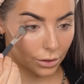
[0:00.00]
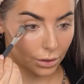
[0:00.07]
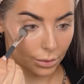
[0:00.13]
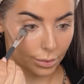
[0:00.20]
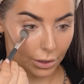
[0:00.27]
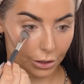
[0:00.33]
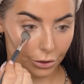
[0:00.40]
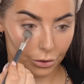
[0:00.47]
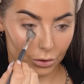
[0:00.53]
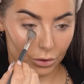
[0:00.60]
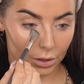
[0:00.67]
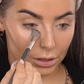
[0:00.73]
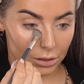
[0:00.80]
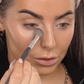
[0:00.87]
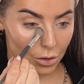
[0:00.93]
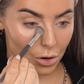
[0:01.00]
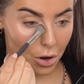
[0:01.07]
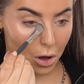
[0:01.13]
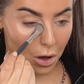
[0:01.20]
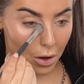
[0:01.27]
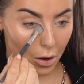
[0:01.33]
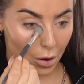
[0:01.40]
Just make sure there's
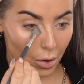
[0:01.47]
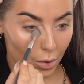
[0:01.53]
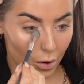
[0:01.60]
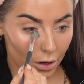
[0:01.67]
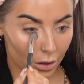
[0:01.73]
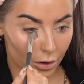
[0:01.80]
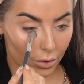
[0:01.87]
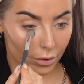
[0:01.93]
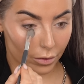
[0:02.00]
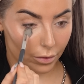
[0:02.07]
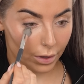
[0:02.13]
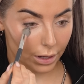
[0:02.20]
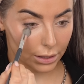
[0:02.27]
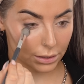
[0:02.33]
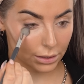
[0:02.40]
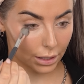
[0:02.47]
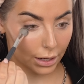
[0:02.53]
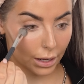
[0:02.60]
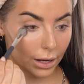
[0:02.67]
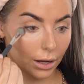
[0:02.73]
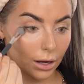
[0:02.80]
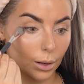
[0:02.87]
no
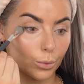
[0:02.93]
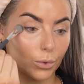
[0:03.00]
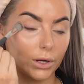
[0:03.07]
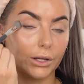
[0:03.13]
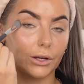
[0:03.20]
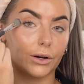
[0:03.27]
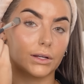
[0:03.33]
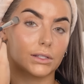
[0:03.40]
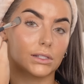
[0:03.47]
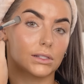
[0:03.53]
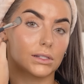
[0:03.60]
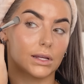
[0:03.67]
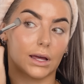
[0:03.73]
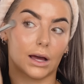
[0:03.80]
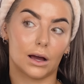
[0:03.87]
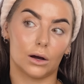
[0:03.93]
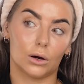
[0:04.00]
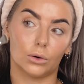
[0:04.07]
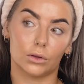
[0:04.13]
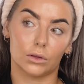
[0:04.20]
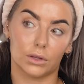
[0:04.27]
creasing. I'm really curious to see how